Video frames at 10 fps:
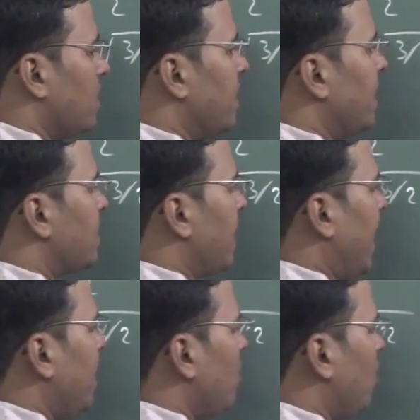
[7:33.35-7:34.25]
that
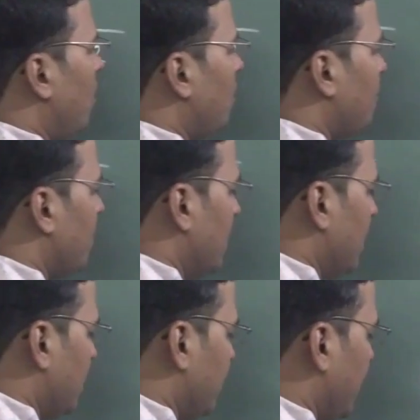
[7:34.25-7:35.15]
side of
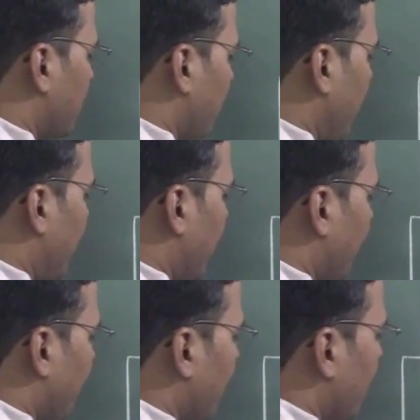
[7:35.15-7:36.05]
the square